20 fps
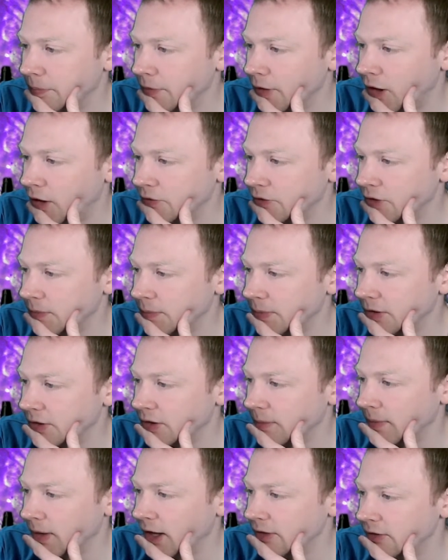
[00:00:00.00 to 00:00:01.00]
Off topic,
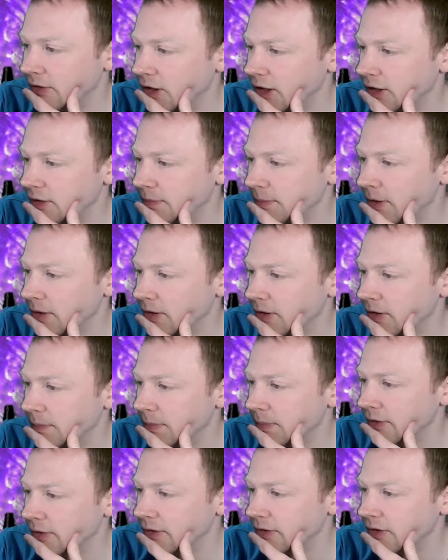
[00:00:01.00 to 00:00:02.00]
some anti-smoking
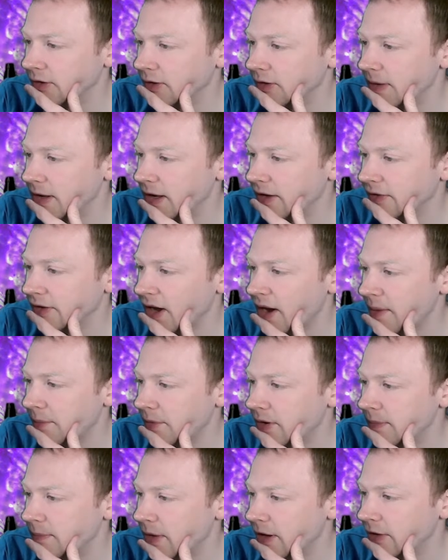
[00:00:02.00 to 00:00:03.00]
policies is BS.
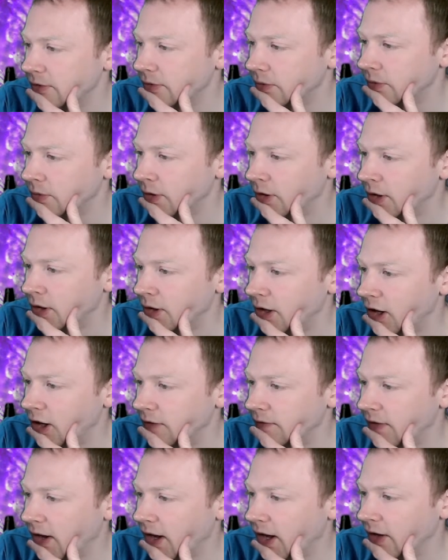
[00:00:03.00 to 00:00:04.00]
Hammering metal
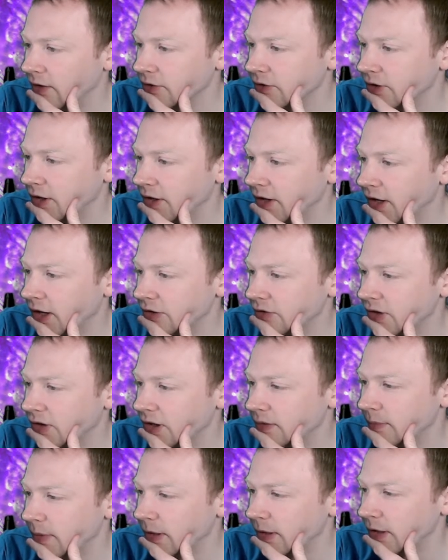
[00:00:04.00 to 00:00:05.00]
over outside
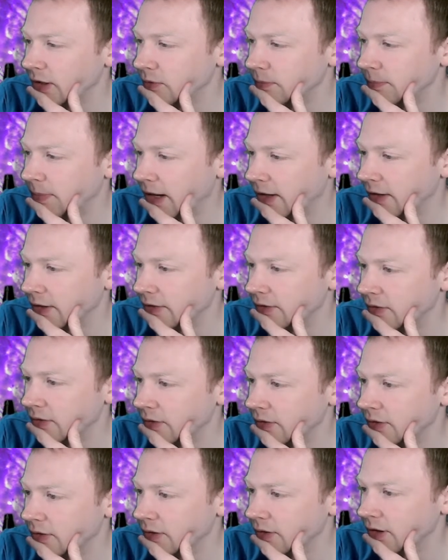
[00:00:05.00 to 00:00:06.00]
ashtrays and making all packets
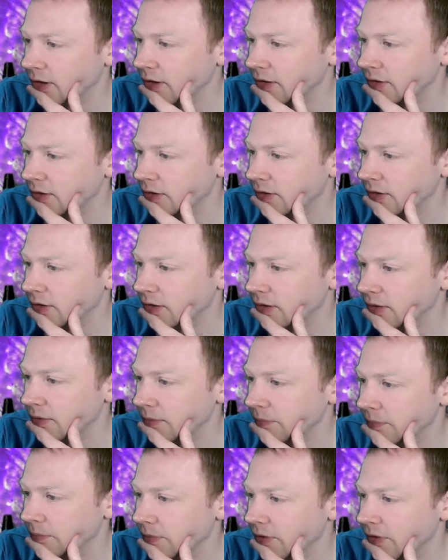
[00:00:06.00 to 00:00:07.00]
look the
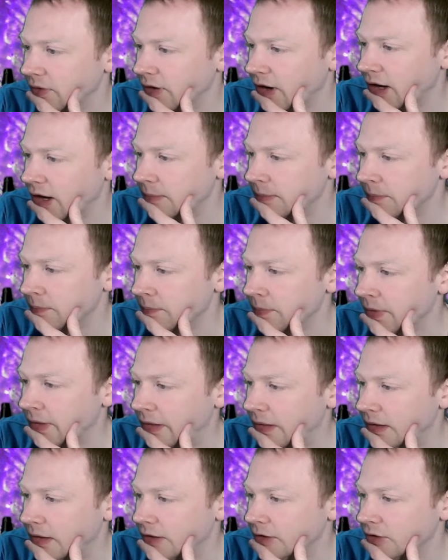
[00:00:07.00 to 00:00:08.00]
same,
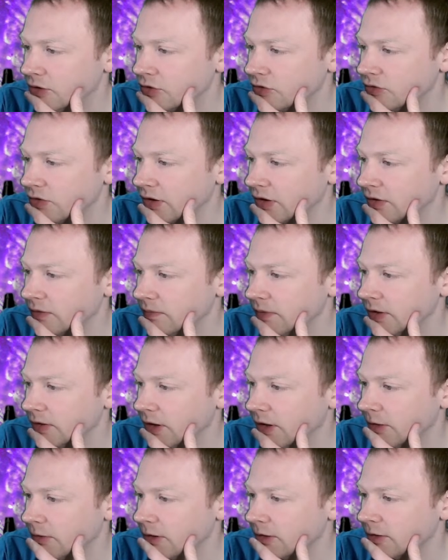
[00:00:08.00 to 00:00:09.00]
leading to stress in
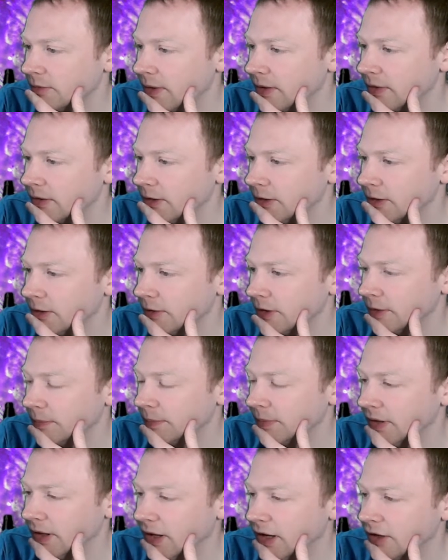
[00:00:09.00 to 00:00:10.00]
retail. No smoking on
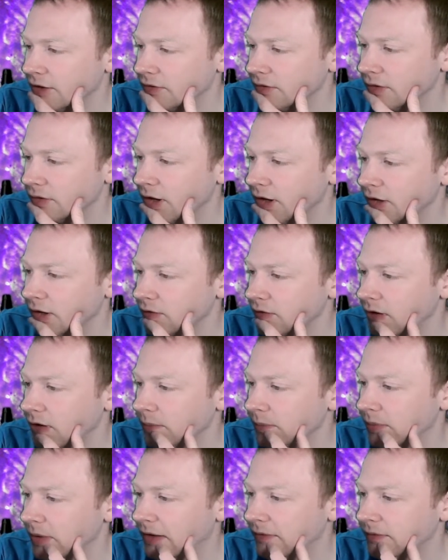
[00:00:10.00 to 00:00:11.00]
open air
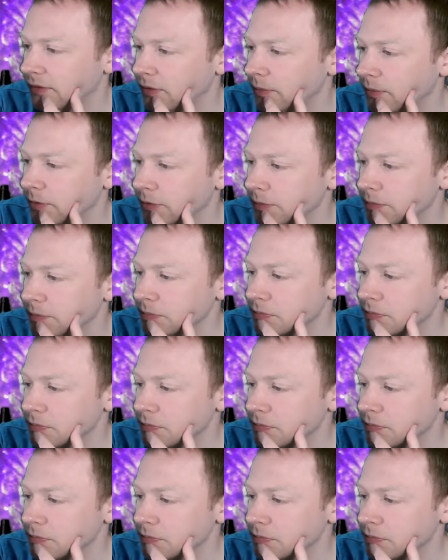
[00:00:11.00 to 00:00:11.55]
train platforms.